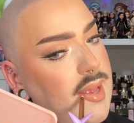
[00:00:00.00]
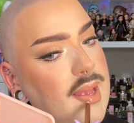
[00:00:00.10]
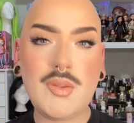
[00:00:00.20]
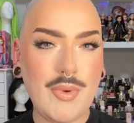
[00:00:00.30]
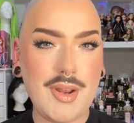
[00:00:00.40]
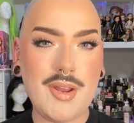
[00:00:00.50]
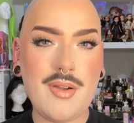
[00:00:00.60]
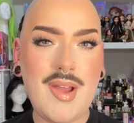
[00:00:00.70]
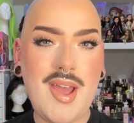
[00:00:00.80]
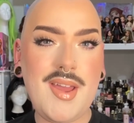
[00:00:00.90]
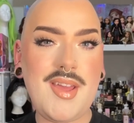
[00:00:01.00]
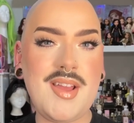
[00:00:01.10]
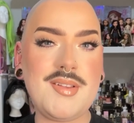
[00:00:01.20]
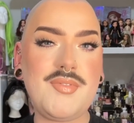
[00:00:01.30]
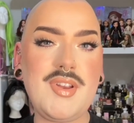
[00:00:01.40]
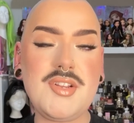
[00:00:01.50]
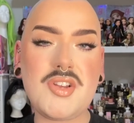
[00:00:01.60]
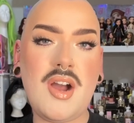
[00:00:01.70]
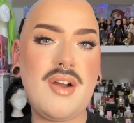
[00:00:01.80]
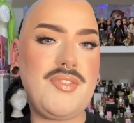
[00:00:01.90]
We're going to go ahead and finish
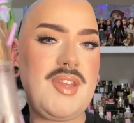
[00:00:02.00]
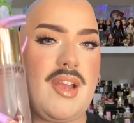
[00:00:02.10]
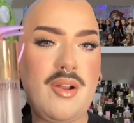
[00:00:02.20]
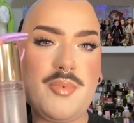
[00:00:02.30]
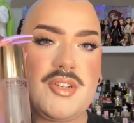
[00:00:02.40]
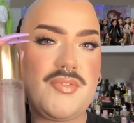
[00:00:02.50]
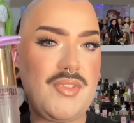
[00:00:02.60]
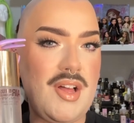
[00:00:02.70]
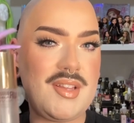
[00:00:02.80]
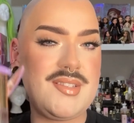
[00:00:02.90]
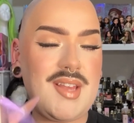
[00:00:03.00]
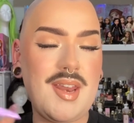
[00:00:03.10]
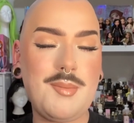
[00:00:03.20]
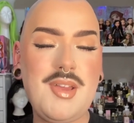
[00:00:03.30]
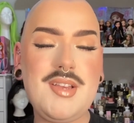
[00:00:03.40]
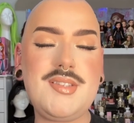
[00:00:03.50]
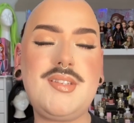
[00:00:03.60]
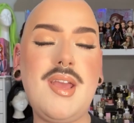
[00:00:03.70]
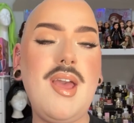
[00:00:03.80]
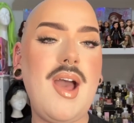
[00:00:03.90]
off with the Airbrush Flawless Setting Mist.
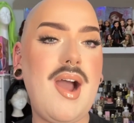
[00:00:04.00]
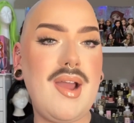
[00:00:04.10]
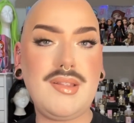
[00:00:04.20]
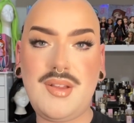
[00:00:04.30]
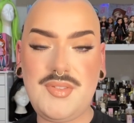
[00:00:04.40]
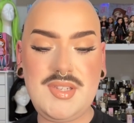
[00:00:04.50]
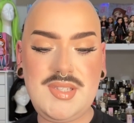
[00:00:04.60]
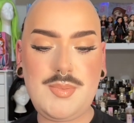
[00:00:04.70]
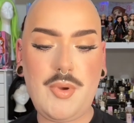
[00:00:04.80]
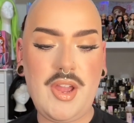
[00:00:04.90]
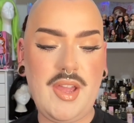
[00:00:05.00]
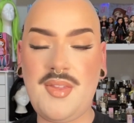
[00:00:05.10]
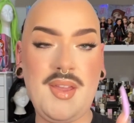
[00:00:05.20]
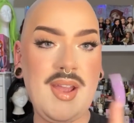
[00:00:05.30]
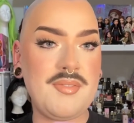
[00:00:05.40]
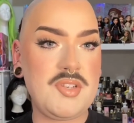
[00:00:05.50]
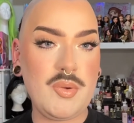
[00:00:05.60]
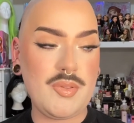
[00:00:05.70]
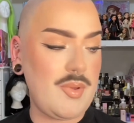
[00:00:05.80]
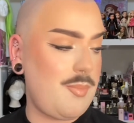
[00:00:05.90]
I love this spray. I think I have 2
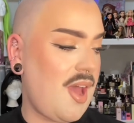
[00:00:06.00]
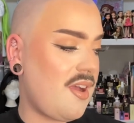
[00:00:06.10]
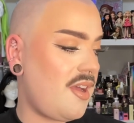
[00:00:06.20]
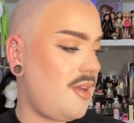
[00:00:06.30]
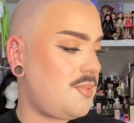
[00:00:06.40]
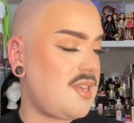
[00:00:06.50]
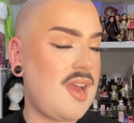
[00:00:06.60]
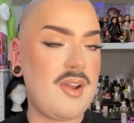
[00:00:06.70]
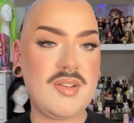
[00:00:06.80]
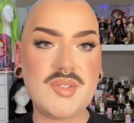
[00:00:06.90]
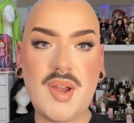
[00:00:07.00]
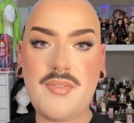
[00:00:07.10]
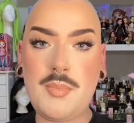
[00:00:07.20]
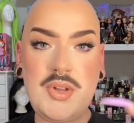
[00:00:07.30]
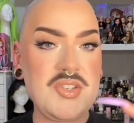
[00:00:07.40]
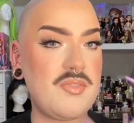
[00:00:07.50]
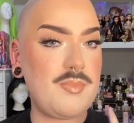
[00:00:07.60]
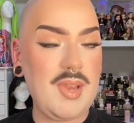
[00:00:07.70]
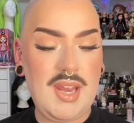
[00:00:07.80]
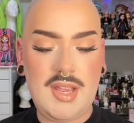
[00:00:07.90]
or 3 backups. I also have a bunch of
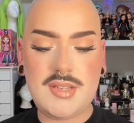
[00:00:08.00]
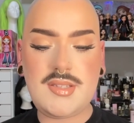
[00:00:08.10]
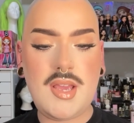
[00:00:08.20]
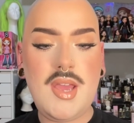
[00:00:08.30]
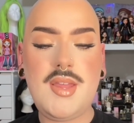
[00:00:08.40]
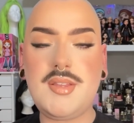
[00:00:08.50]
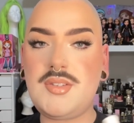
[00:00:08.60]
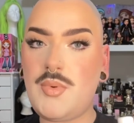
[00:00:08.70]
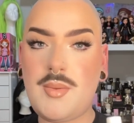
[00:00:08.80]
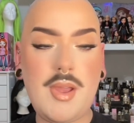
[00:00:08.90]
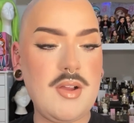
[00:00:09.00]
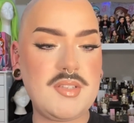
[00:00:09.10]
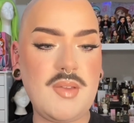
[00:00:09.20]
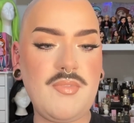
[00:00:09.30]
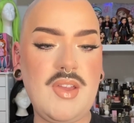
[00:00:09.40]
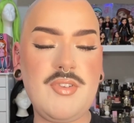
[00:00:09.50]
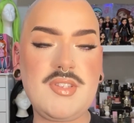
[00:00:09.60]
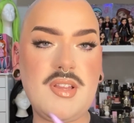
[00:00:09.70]
minis. This is one of my all-time favorites.